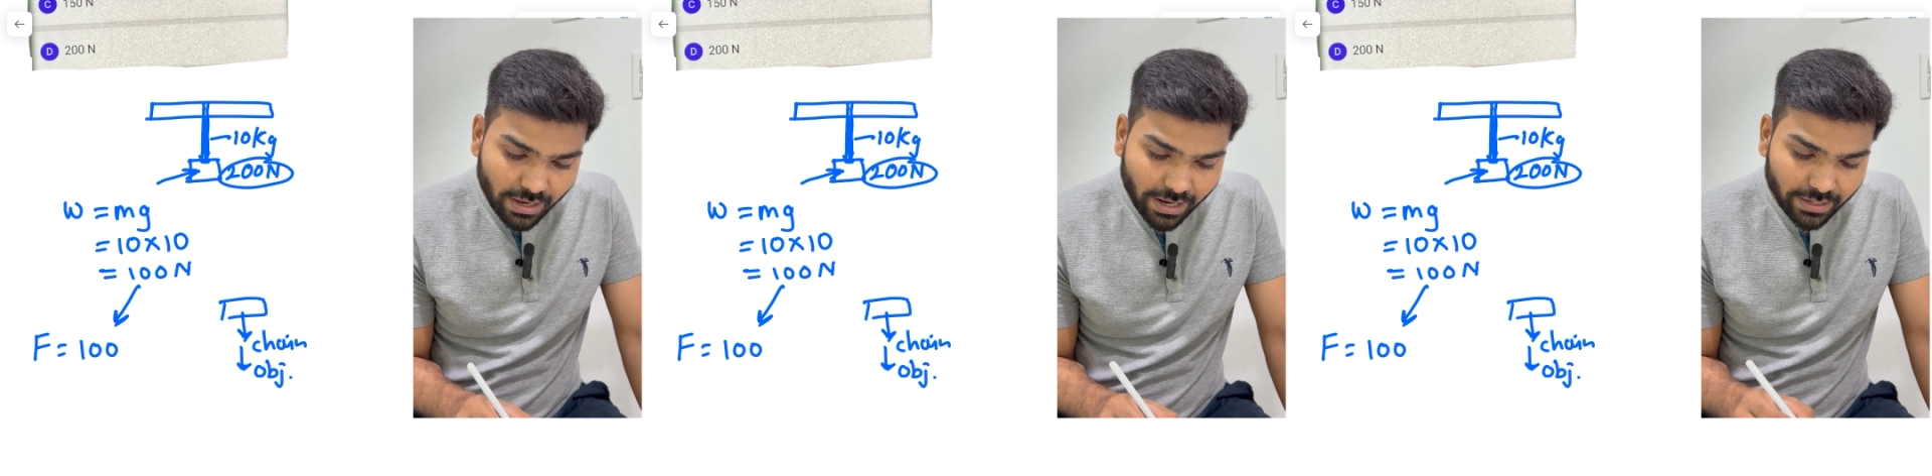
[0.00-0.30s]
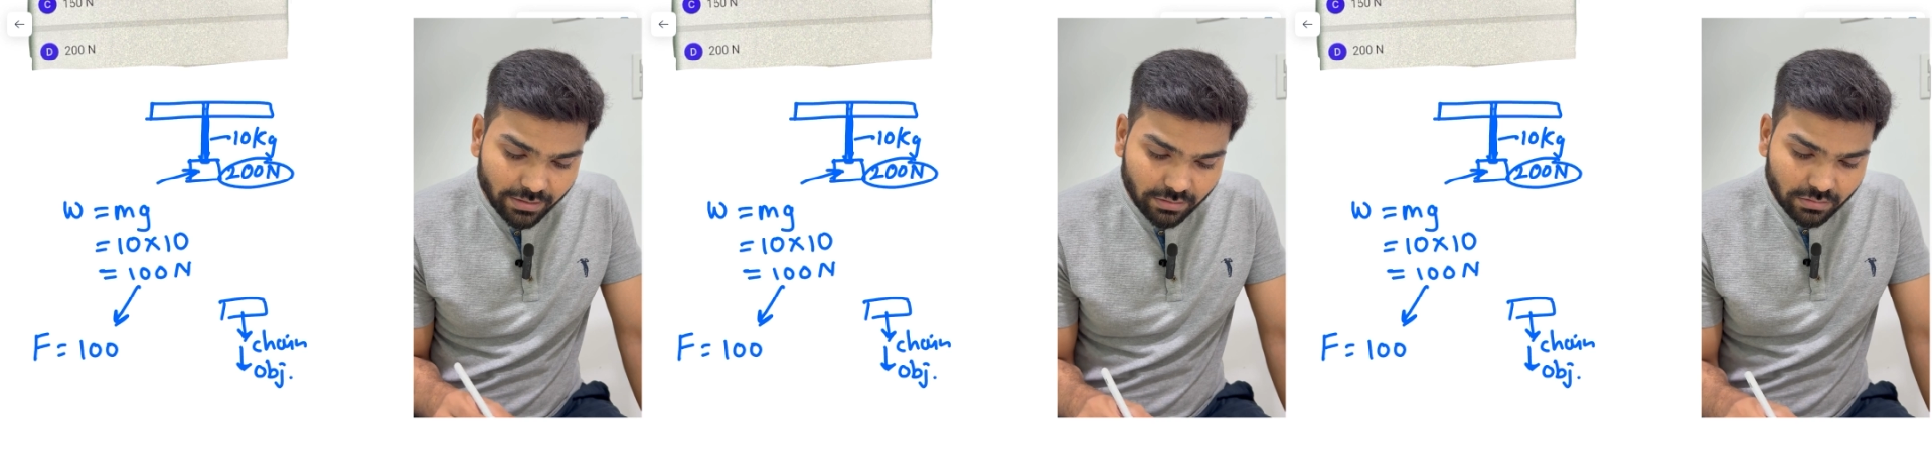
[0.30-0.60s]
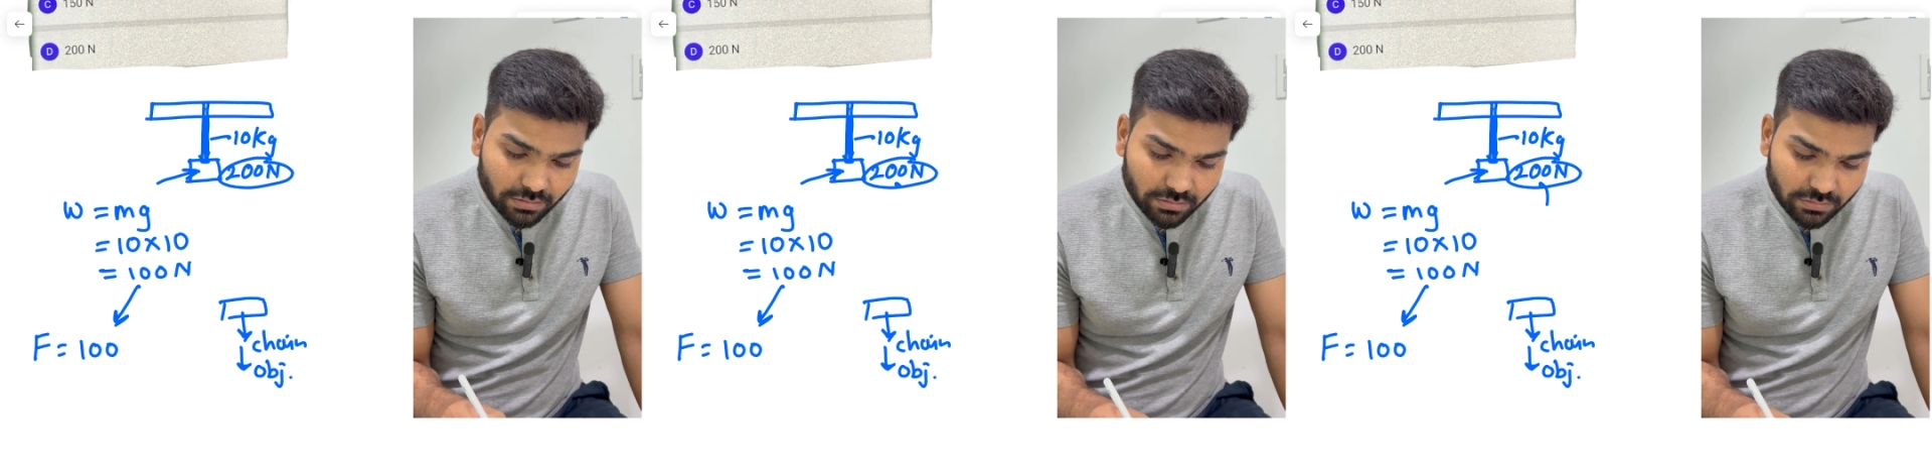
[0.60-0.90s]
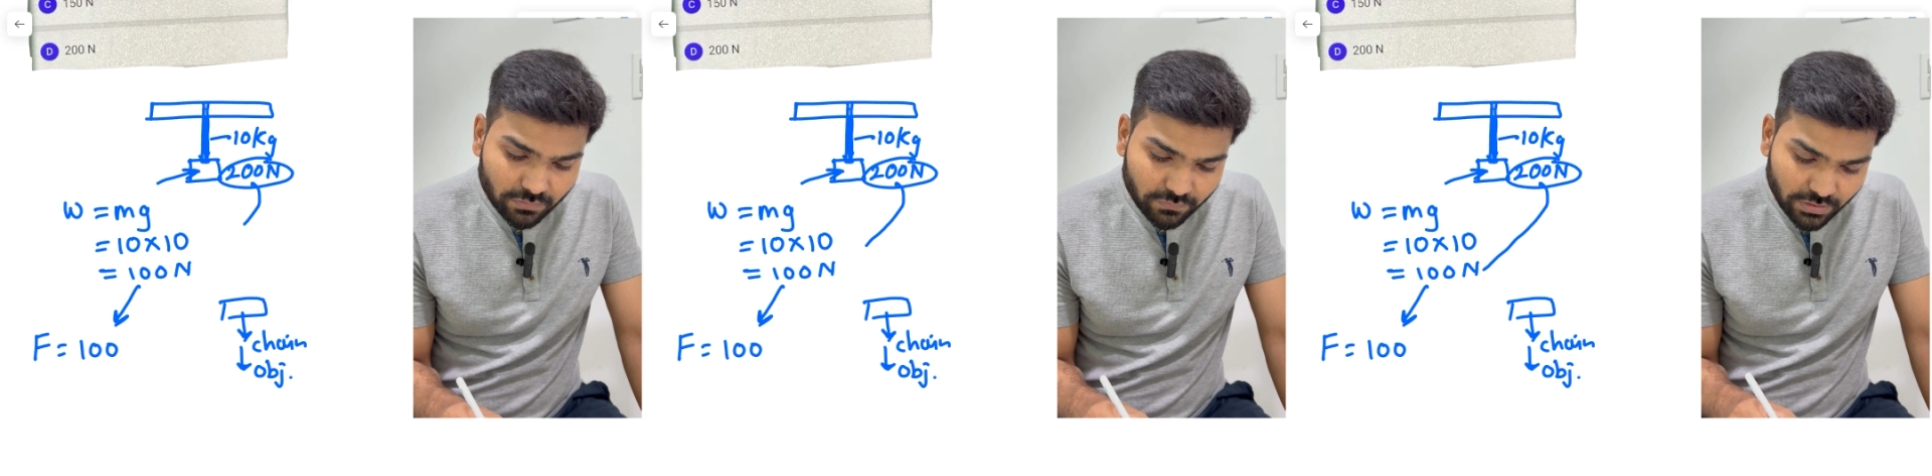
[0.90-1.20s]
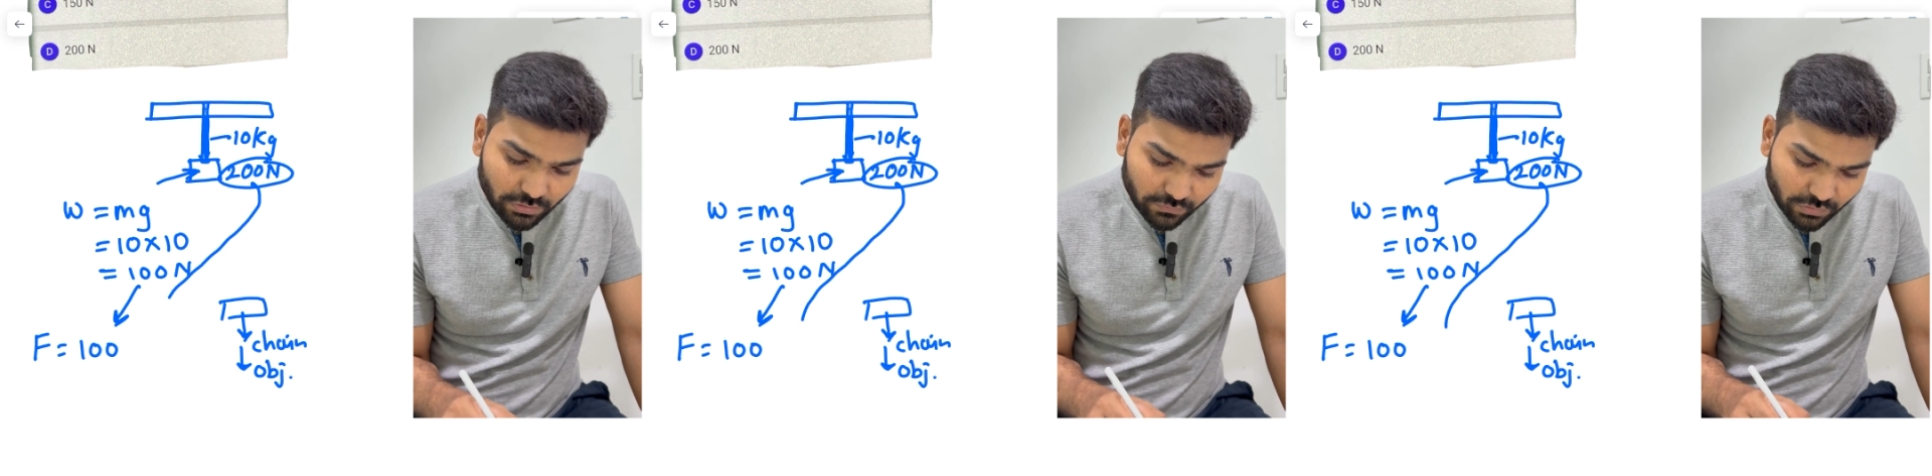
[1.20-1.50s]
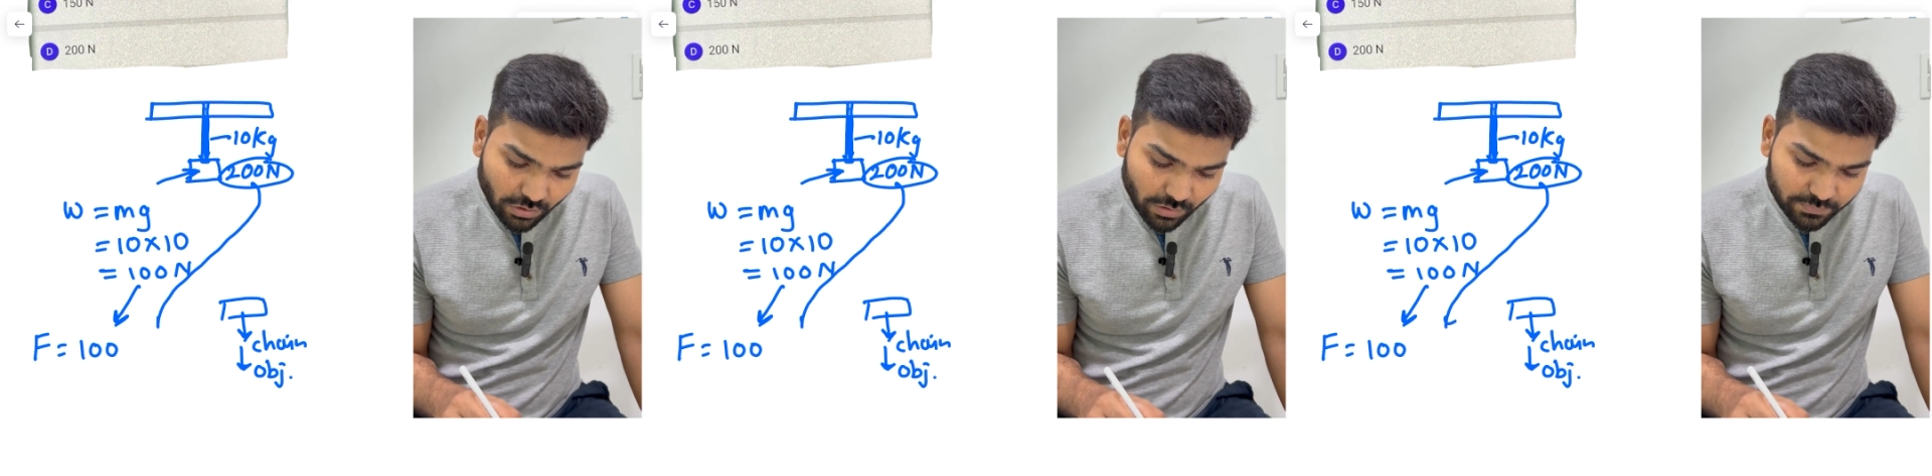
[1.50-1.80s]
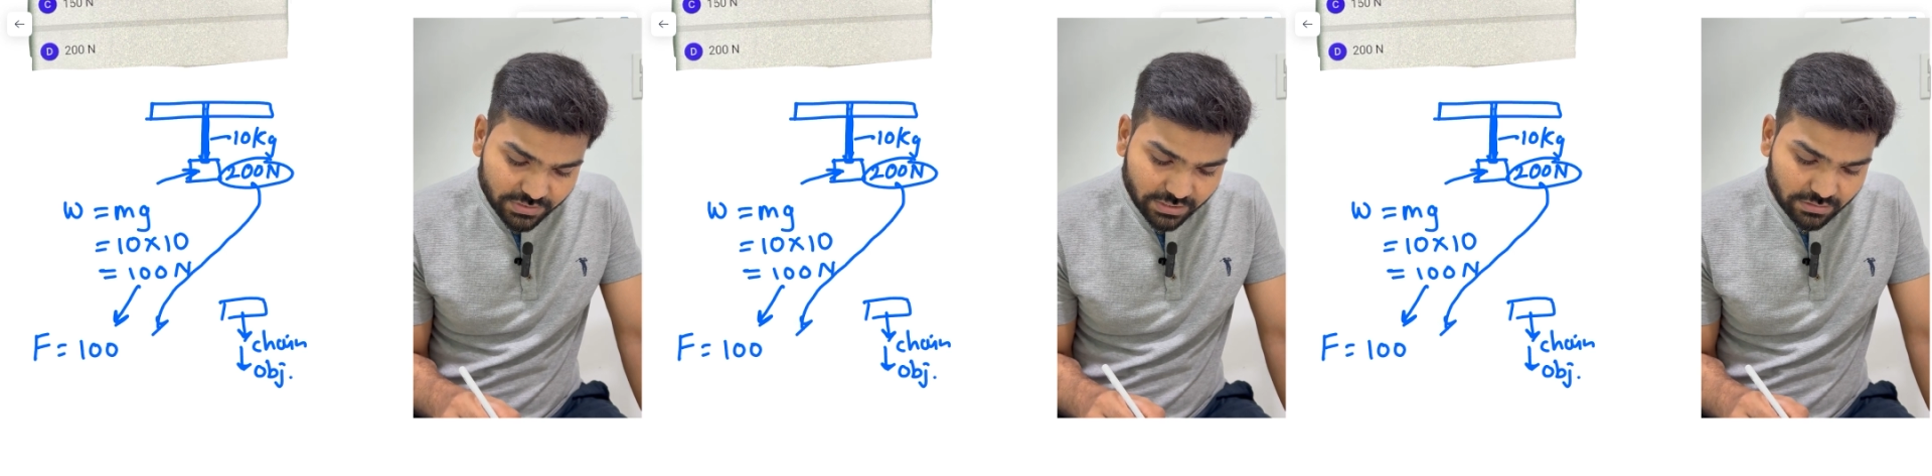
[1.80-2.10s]
and the weight of the
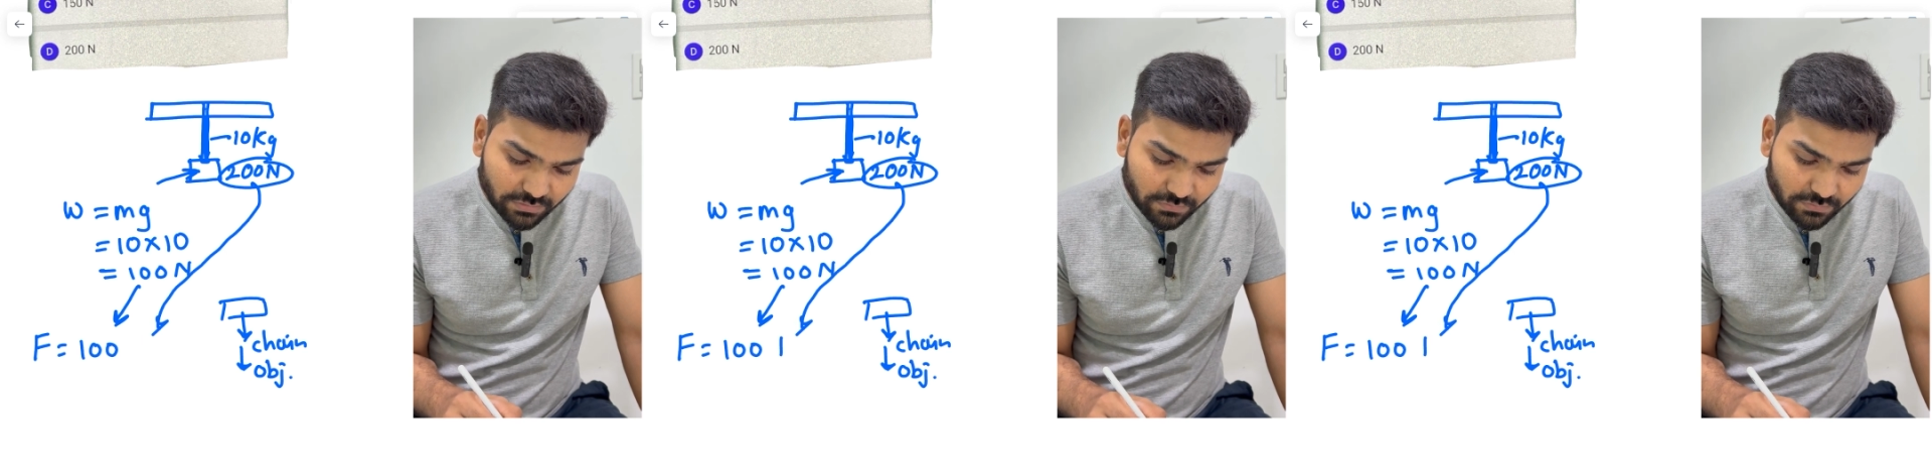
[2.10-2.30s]
object,